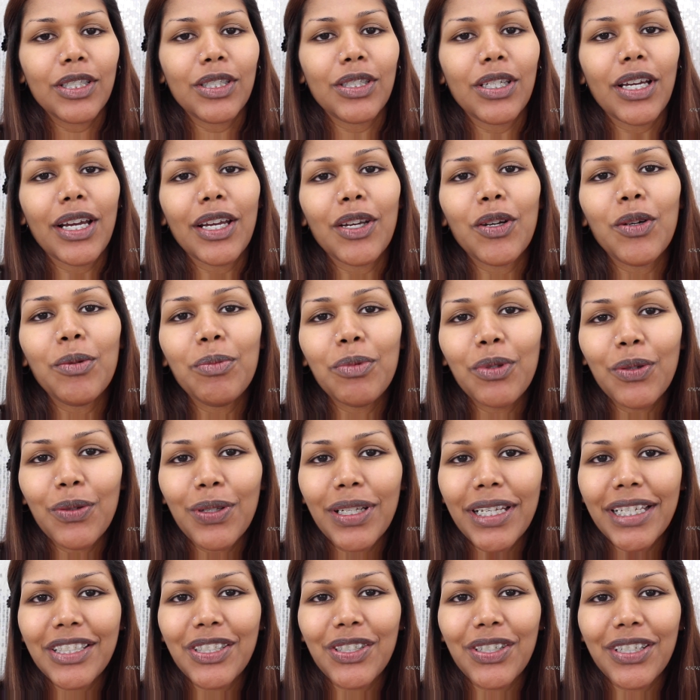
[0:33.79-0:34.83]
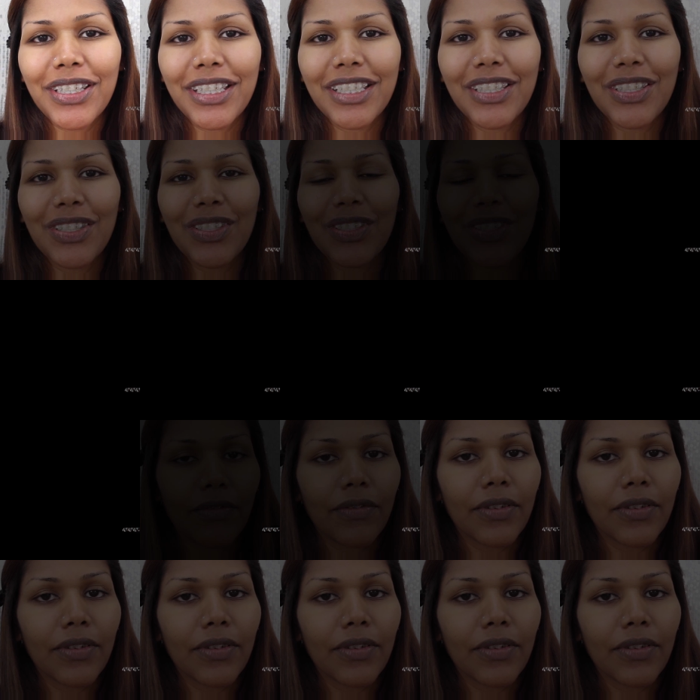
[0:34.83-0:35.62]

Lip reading: So I hope you'll enjoy this tutorial.